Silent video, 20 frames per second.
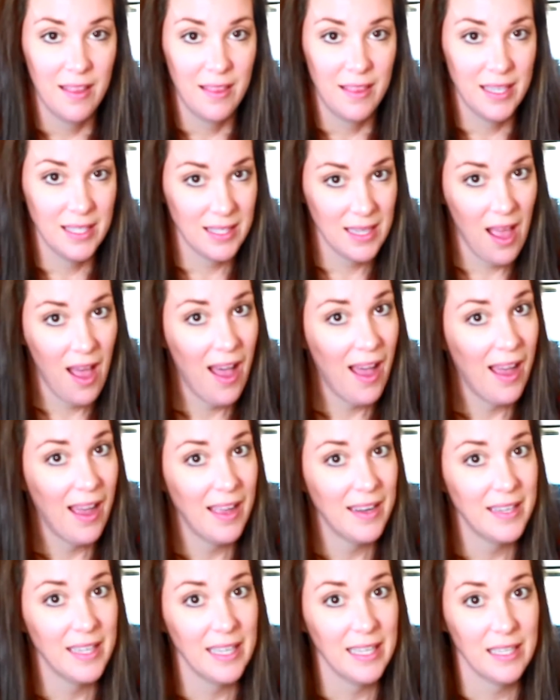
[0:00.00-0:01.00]
this
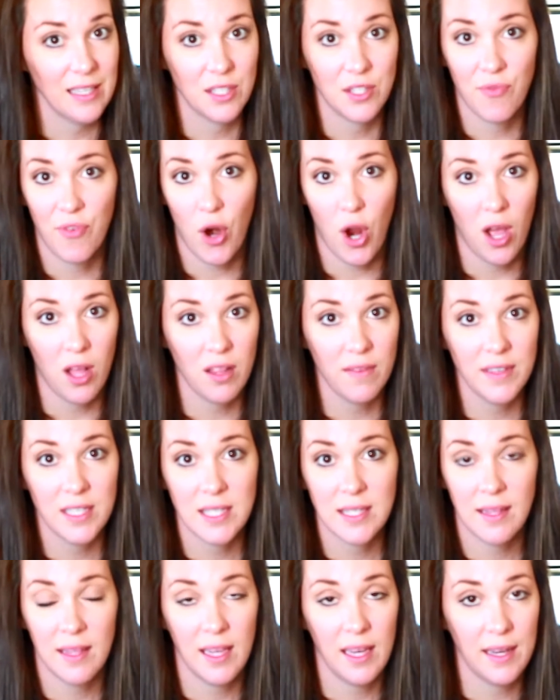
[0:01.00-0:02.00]
con is for all of
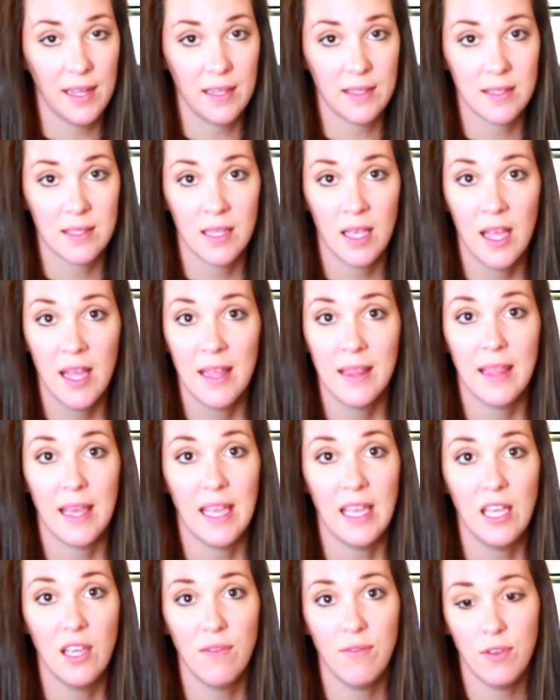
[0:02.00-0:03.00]
us ladies.
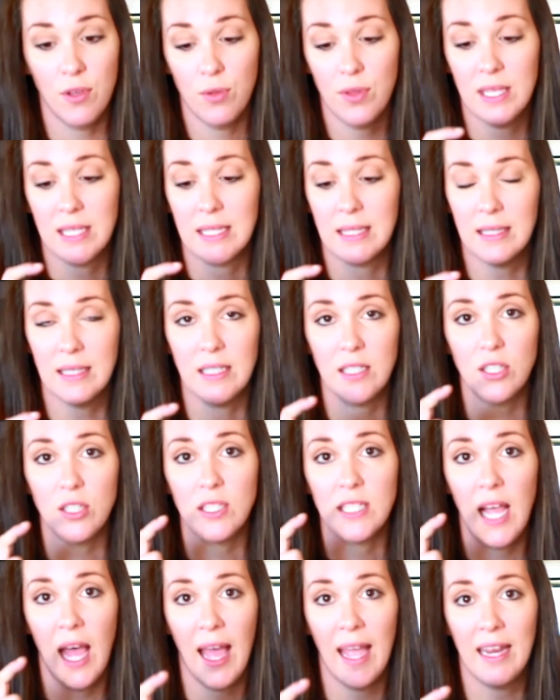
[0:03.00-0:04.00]
They give you this
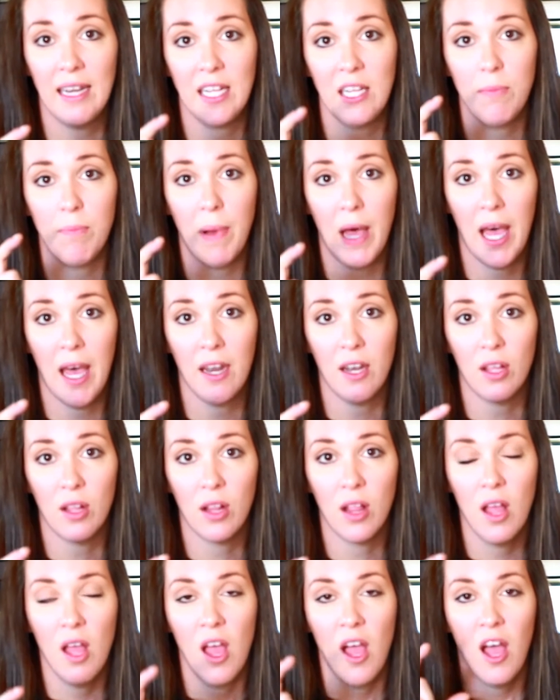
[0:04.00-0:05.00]
little tiny
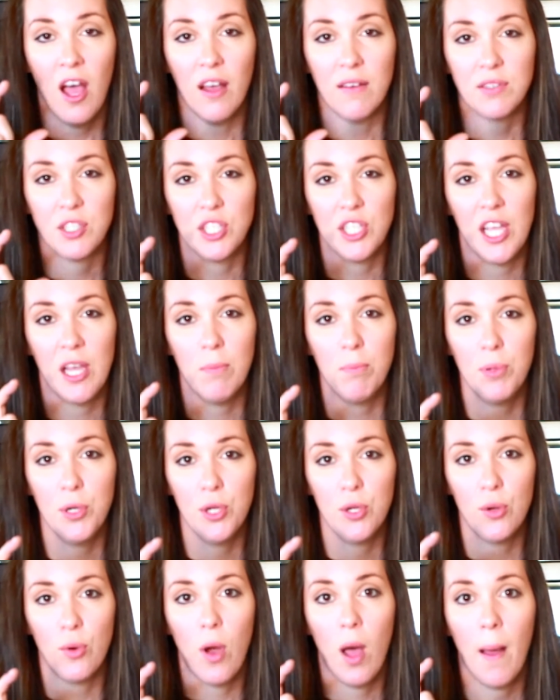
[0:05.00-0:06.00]
bottle of
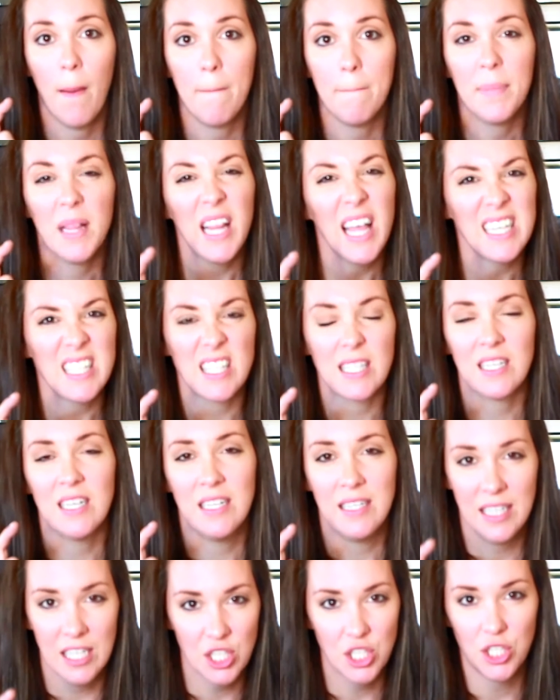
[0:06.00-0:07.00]
shampoo plus
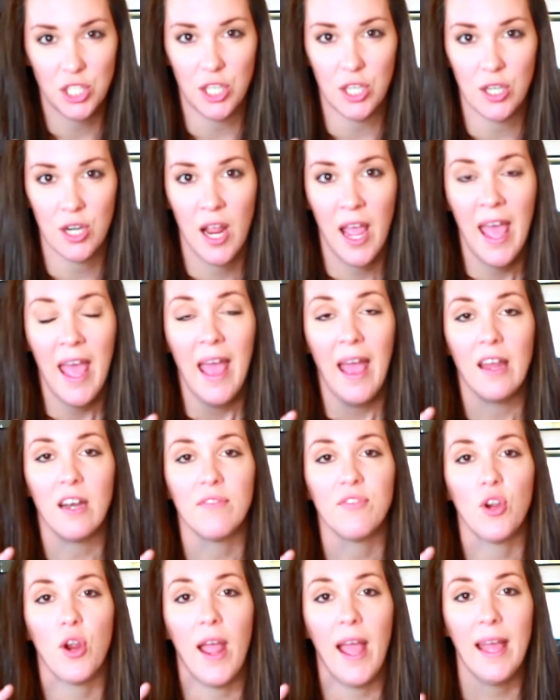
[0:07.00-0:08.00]
conditioner.
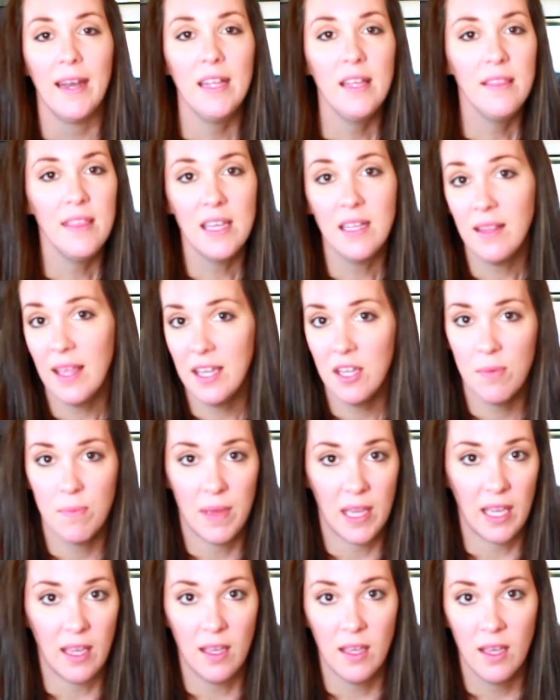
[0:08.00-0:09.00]
And if you're anything like
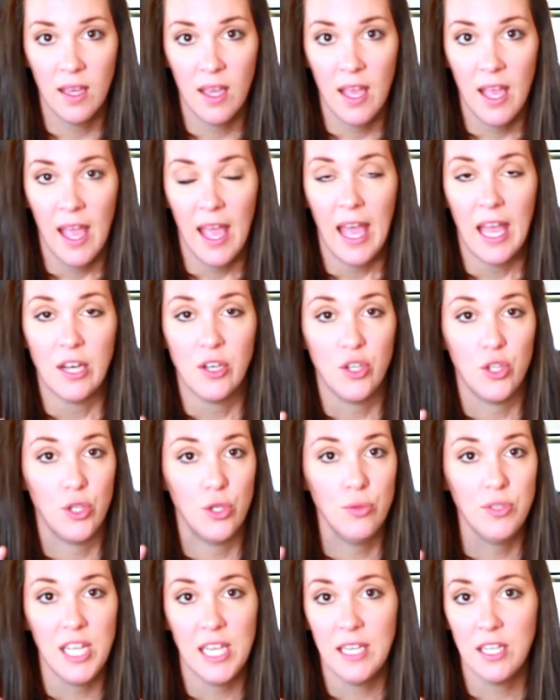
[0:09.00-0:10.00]
me and
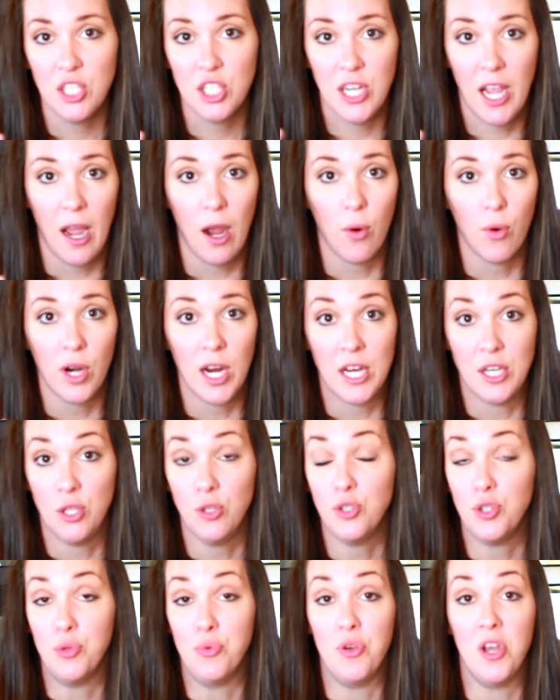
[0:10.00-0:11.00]
you take a shower and
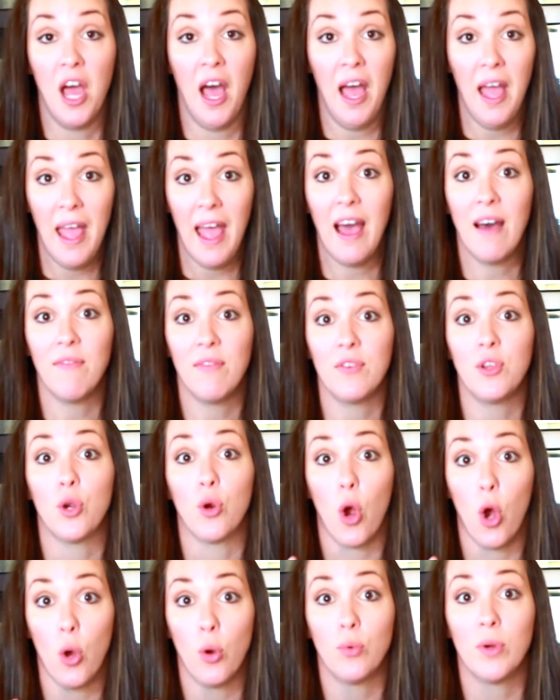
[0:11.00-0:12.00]
you do not have
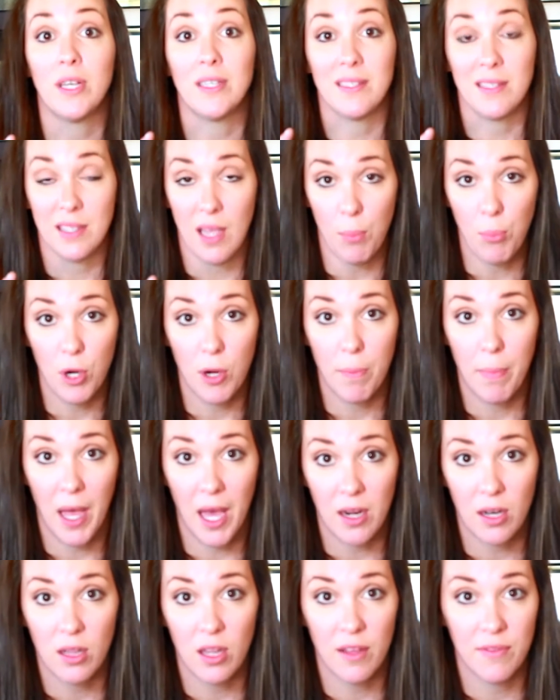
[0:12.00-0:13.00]
your own separate
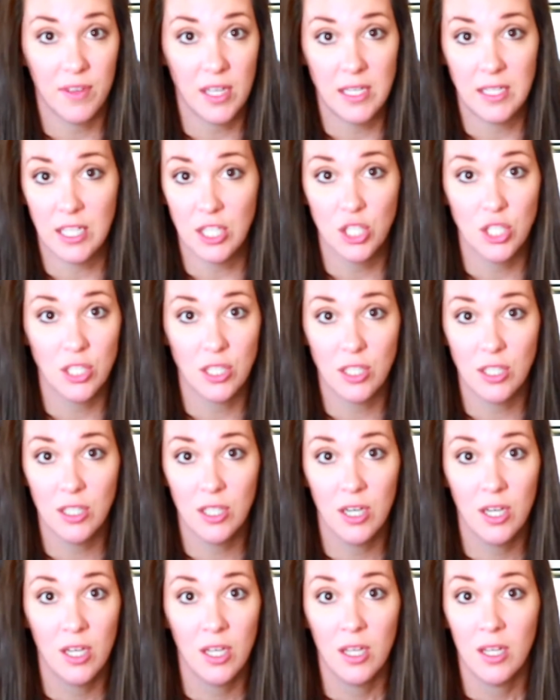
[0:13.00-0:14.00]
bottle of
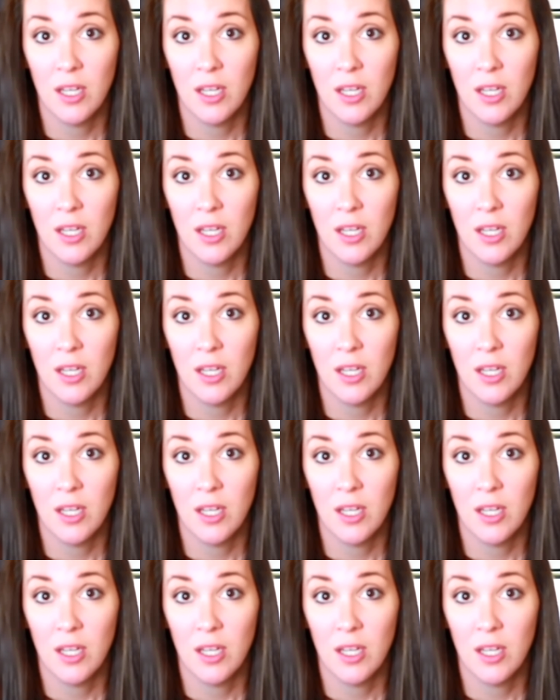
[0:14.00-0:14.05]
conditioner,